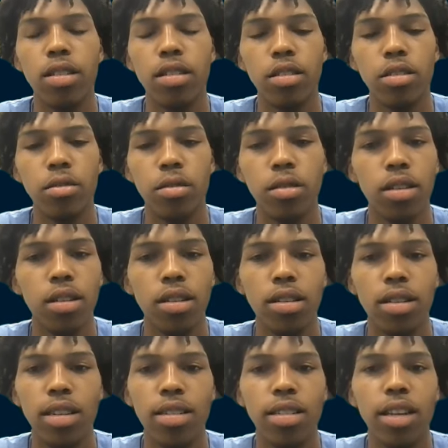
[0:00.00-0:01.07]
So
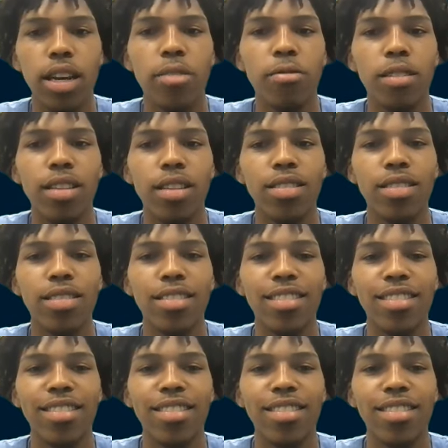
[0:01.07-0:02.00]
that's exactly what I did.